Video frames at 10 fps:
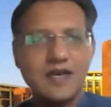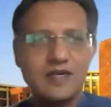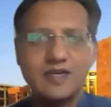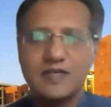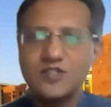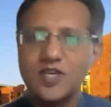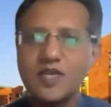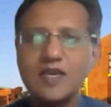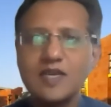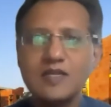At
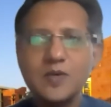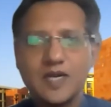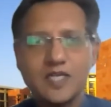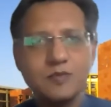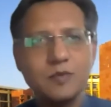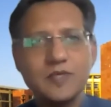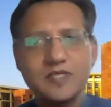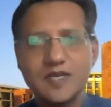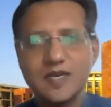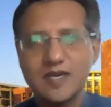JKLU and
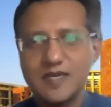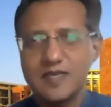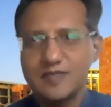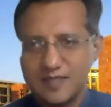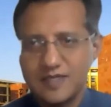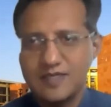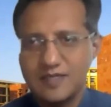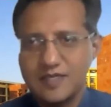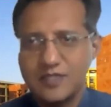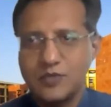Lakshmipat Singhania
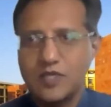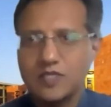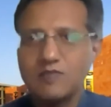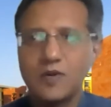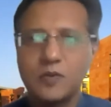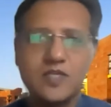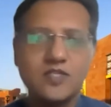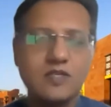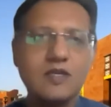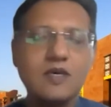Education
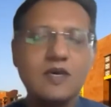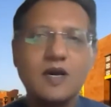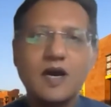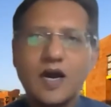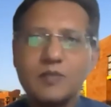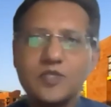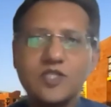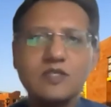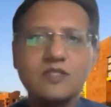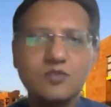Foundation, our
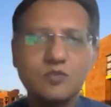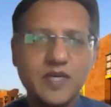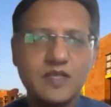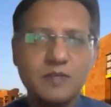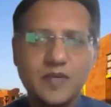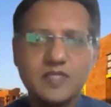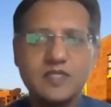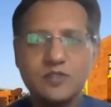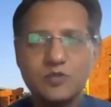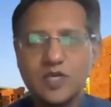mission is to make the
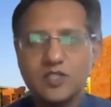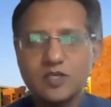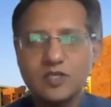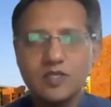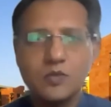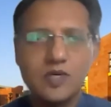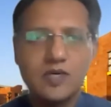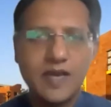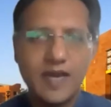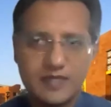best education in the
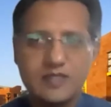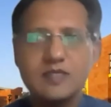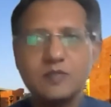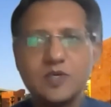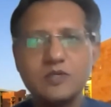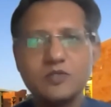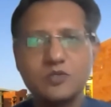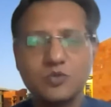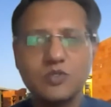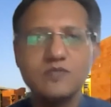world accessible to
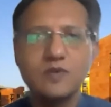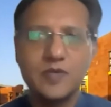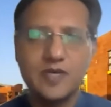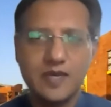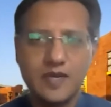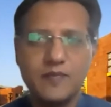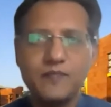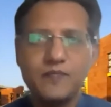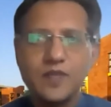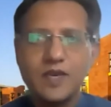students from India.
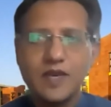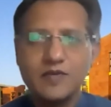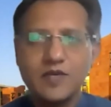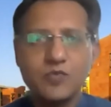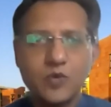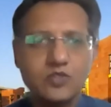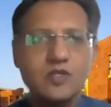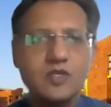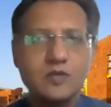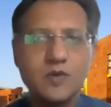And we are
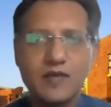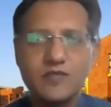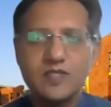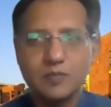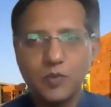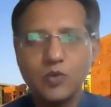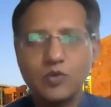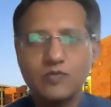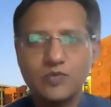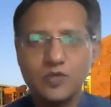fortunate to have the
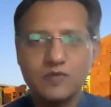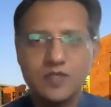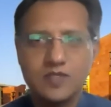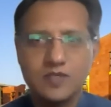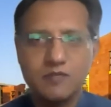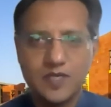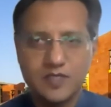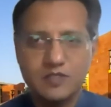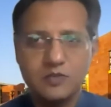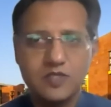support of University of
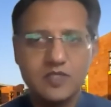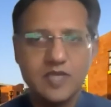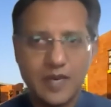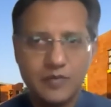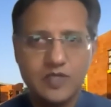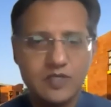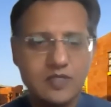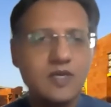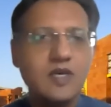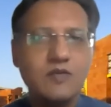Massachusetts
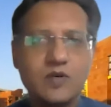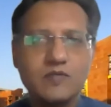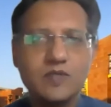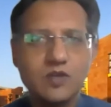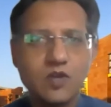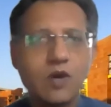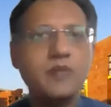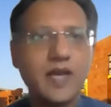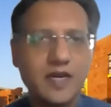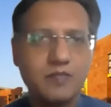Amherst, one of the
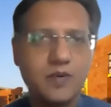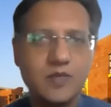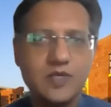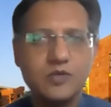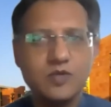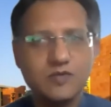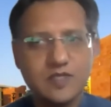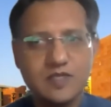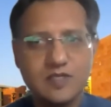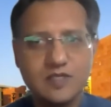top ranked public
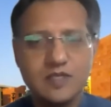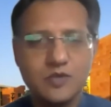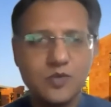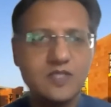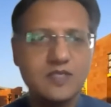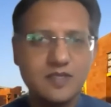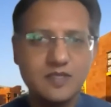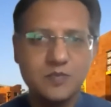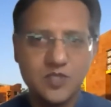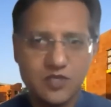universities in the US in
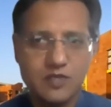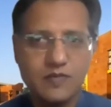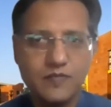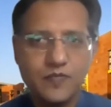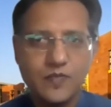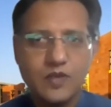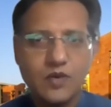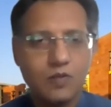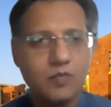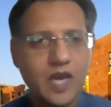this mission.
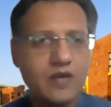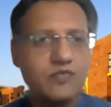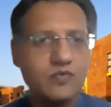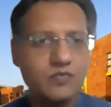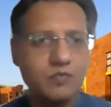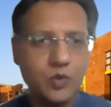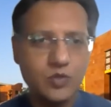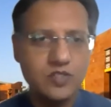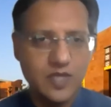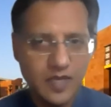On behalf of
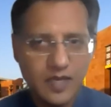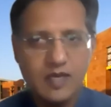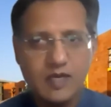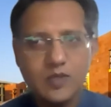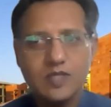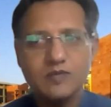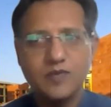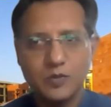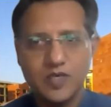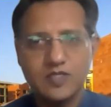both JKLU and the
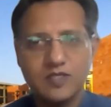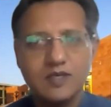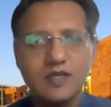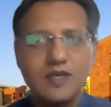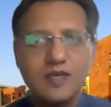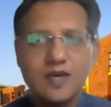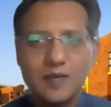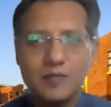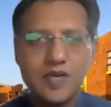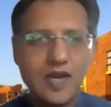foundation,
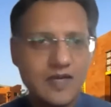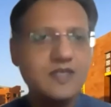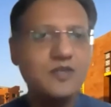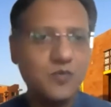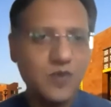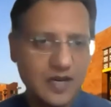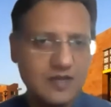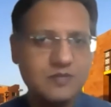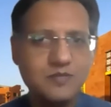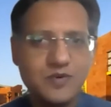I'm delighted to
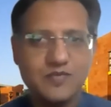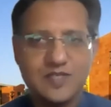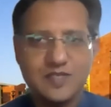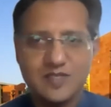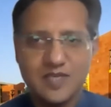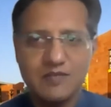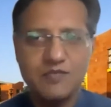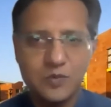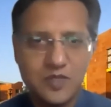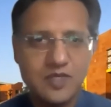welcome Professor
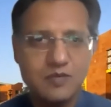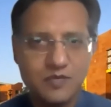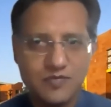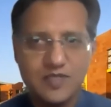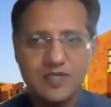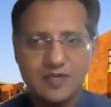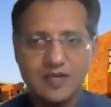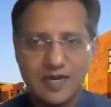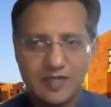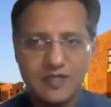Jane Fountain and
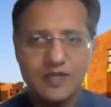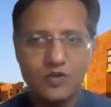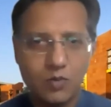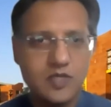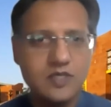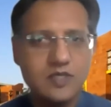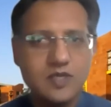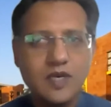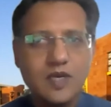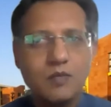Professor Alasdair
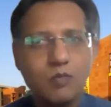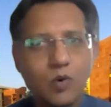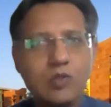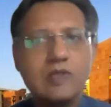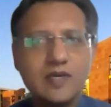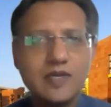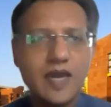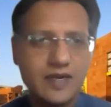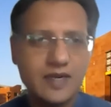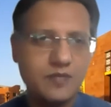Roberts, both
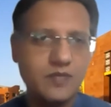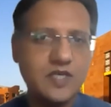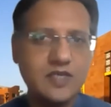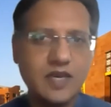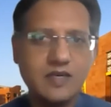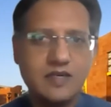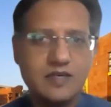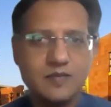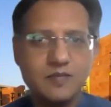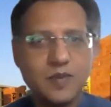leading academics and
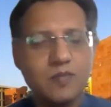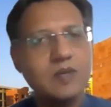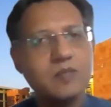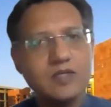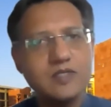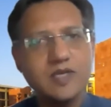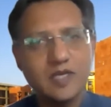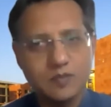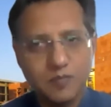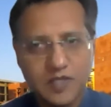public
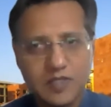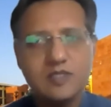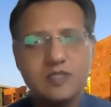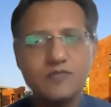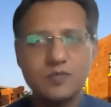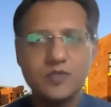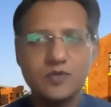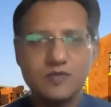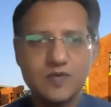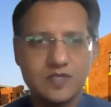policy experts from
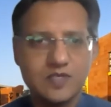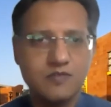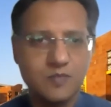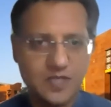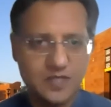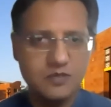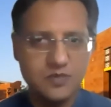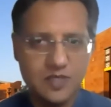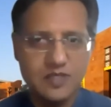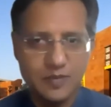the University of
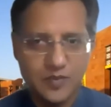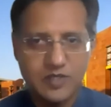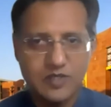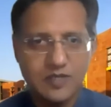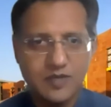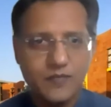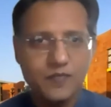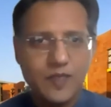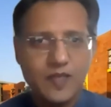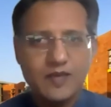Massachusetts Amherst.
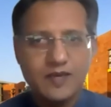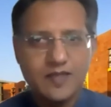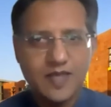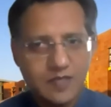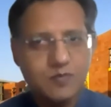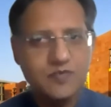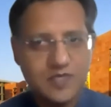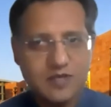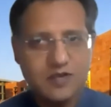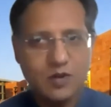Thanks,
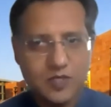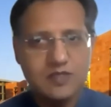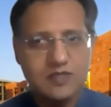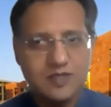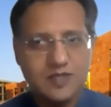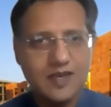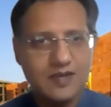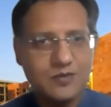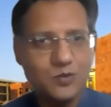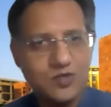Professor Roberts,
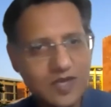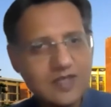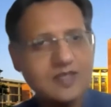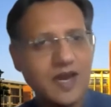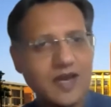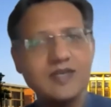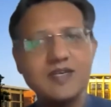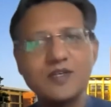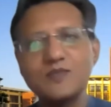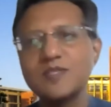who's really the
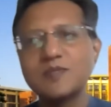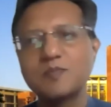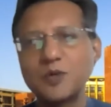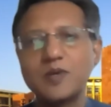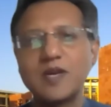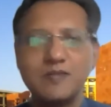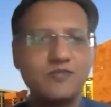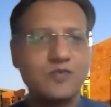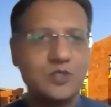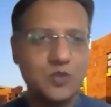architect of this
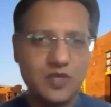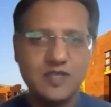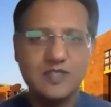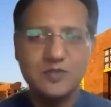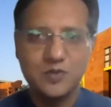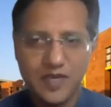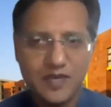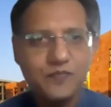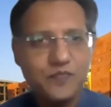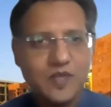program, for joining us
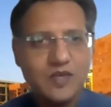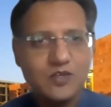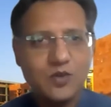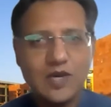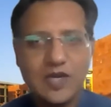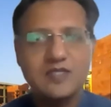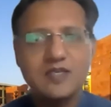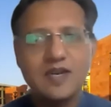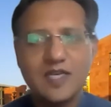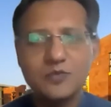today. Your
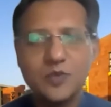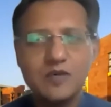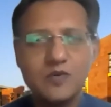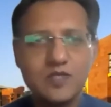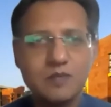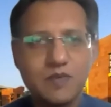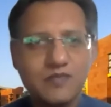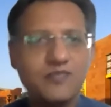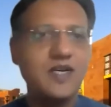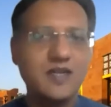lecture last week was the
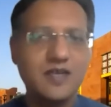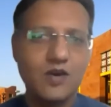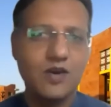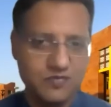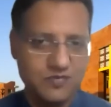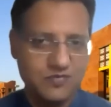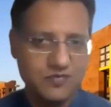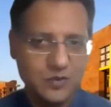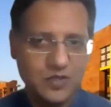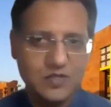perfect kickoff
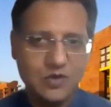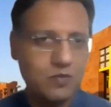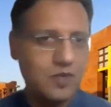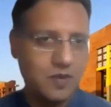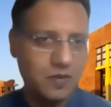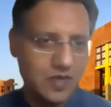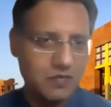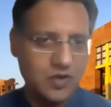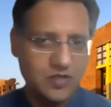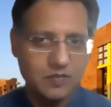to this global
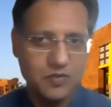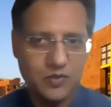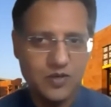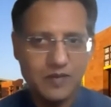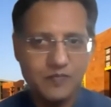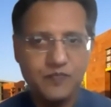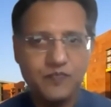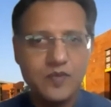public policy program.